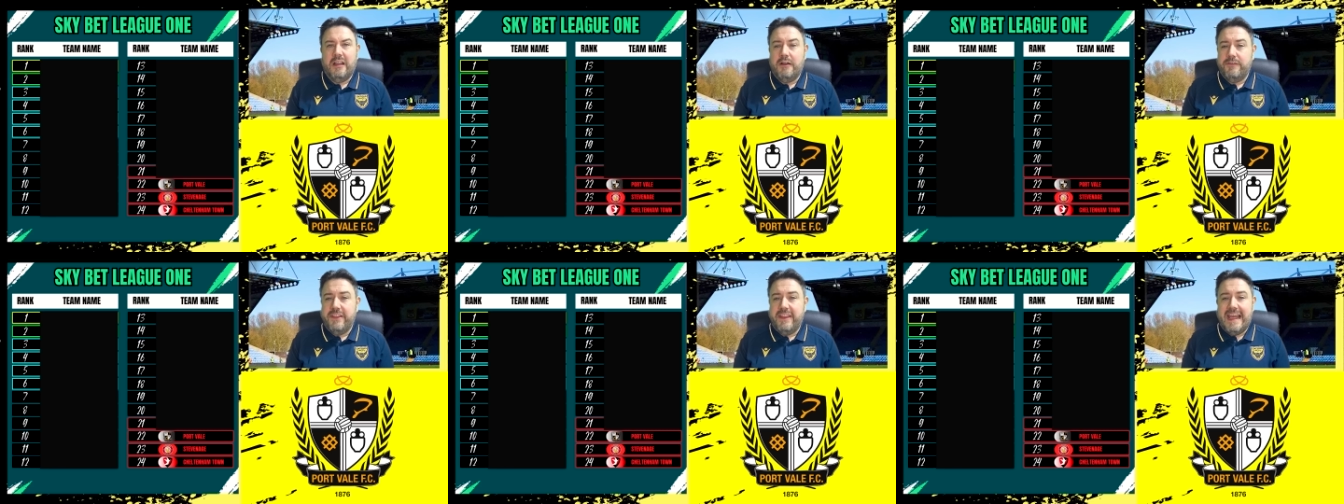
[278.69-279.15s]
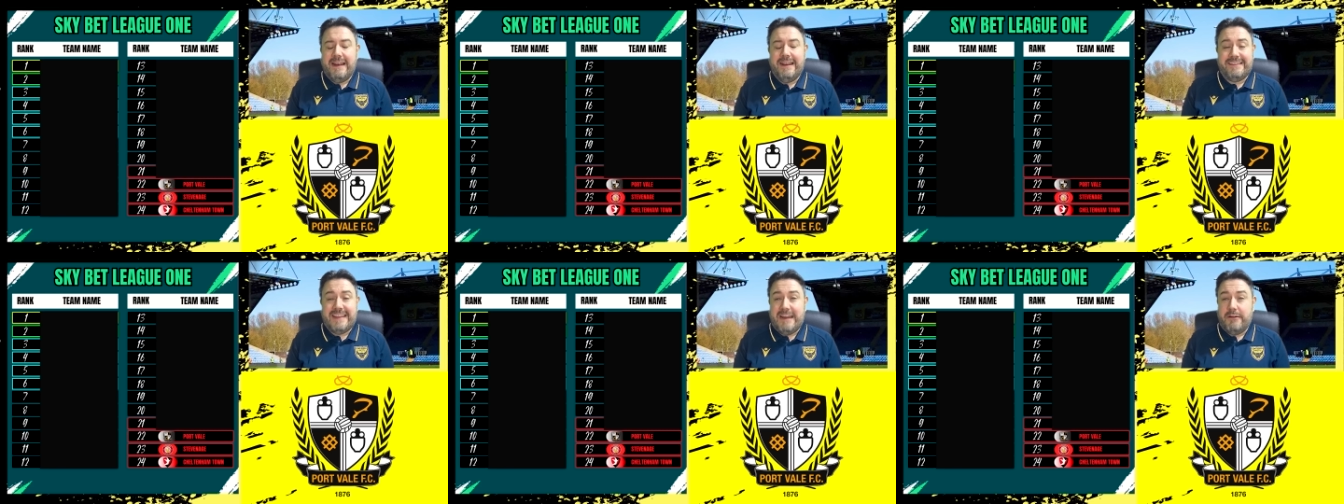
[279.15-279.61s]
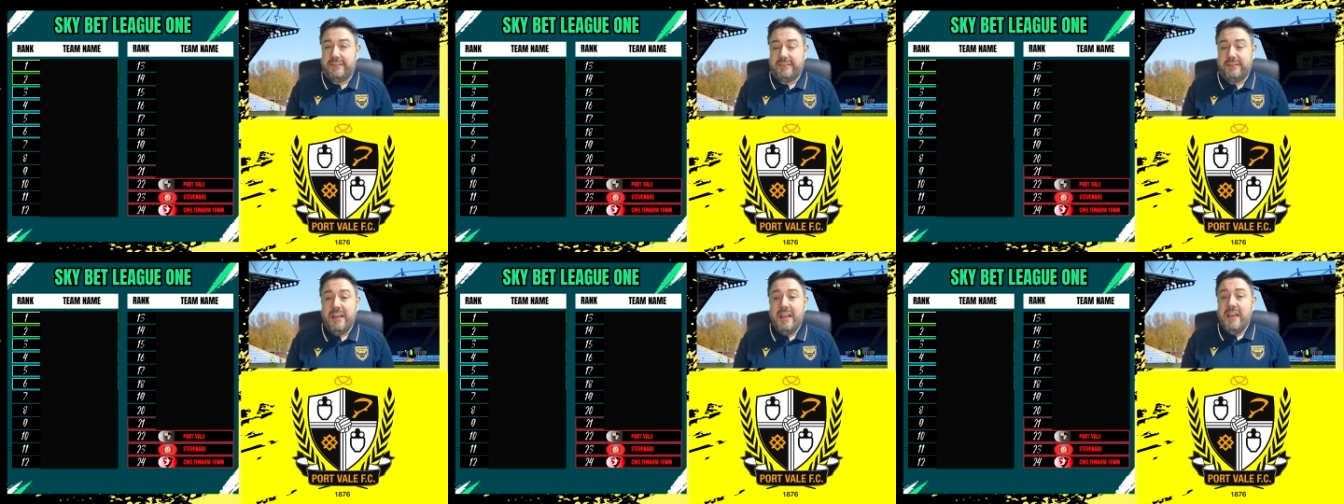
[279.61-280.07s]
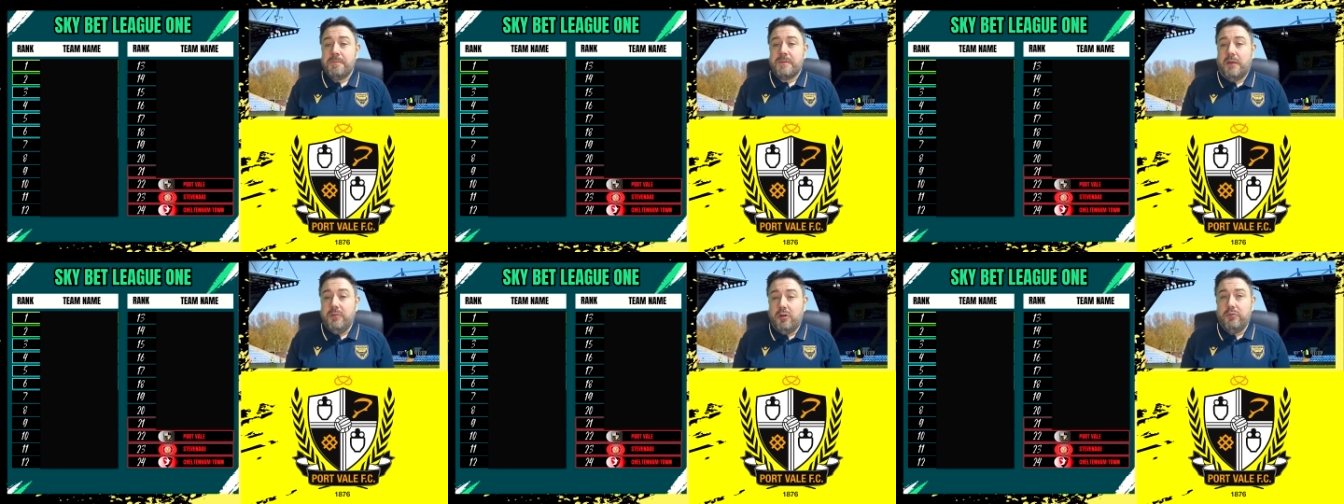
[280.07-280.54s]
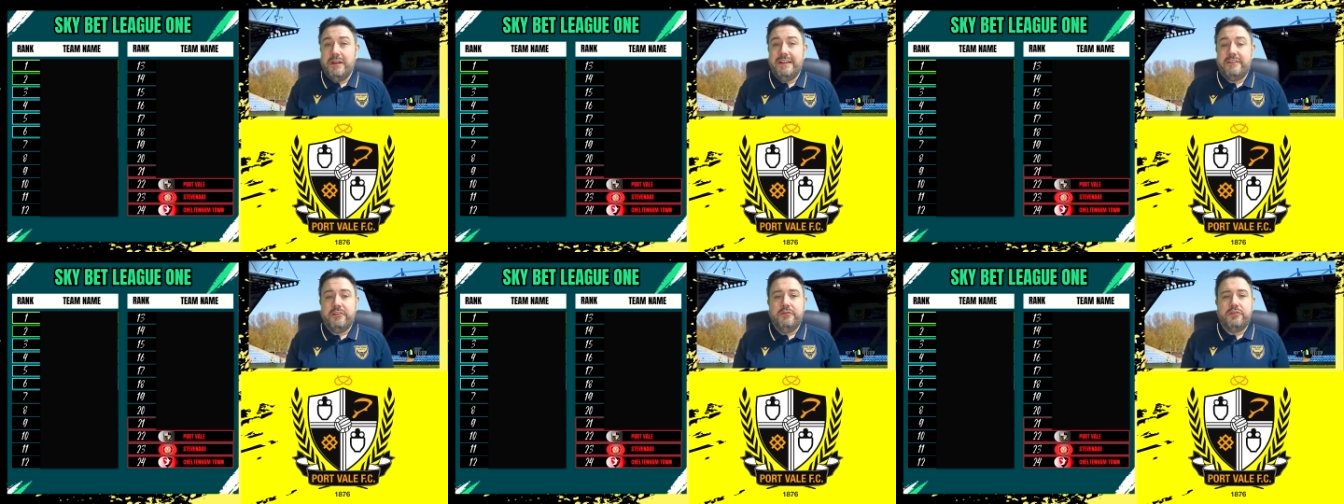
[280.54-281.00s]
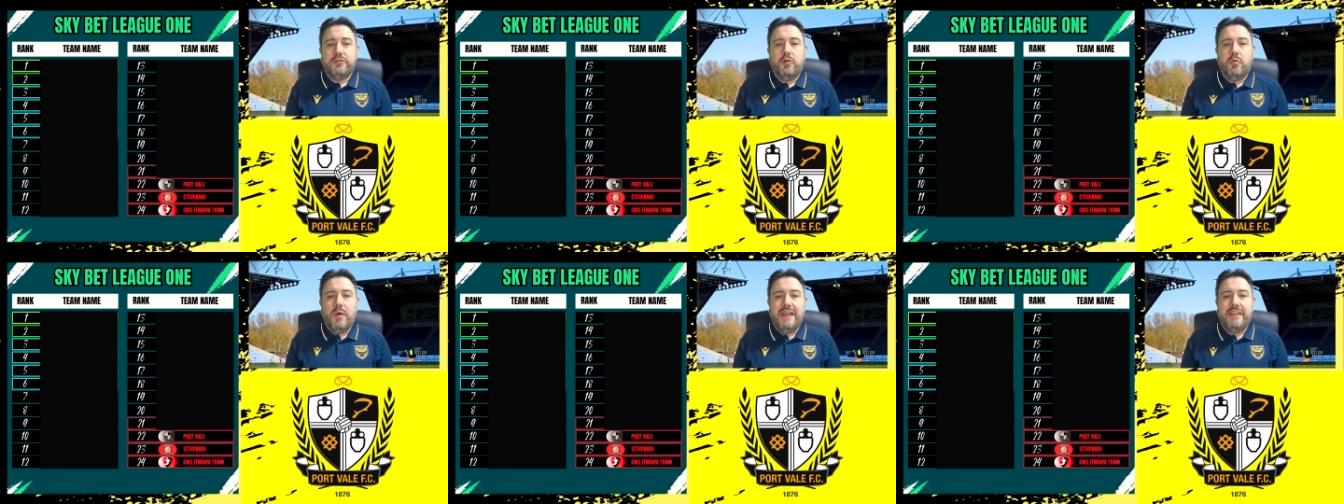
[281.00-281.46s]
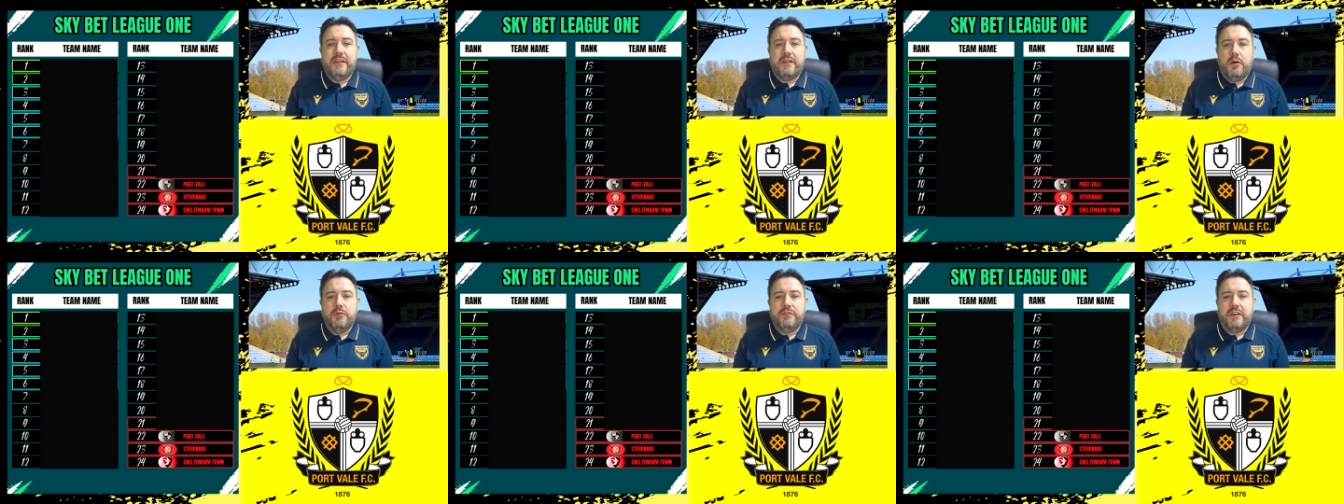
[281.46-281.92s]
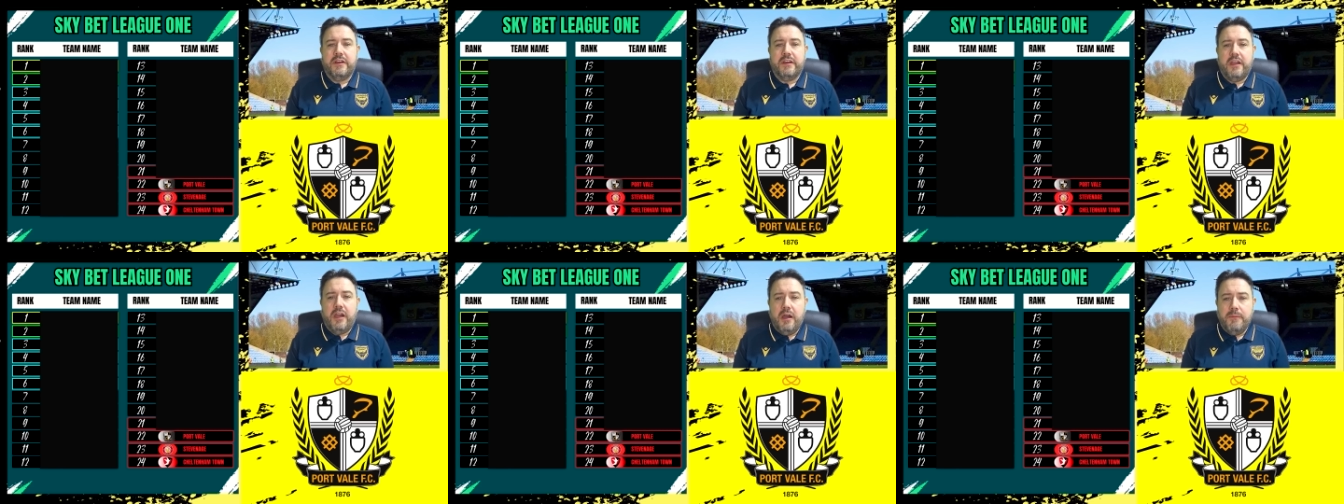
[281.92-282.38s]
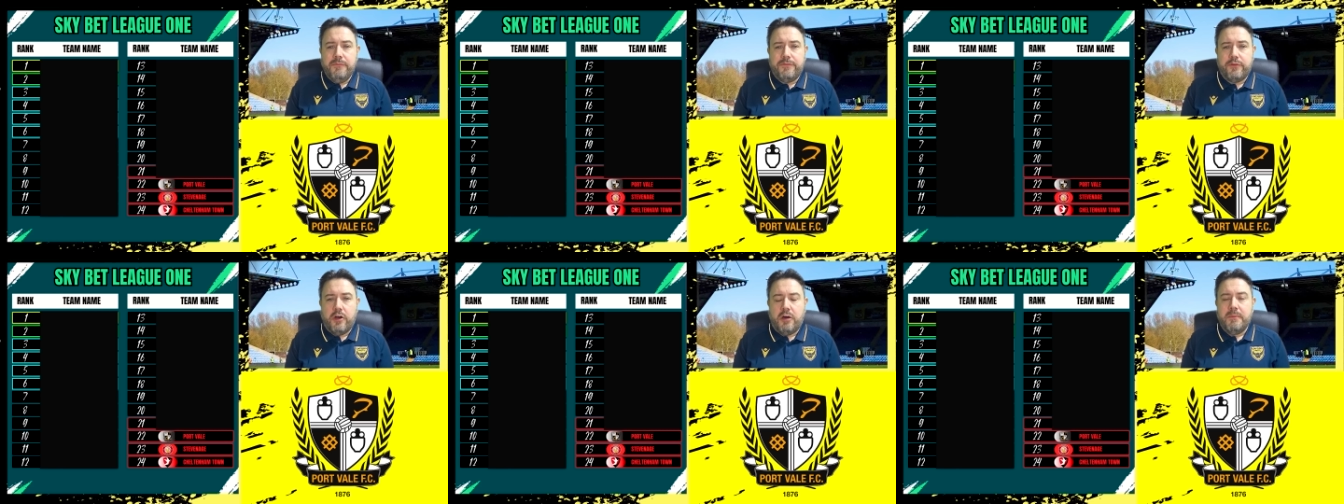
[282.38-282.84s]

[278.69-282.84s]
Other than Ellis Harrison, I'm not really too sure where the goals are going to come from,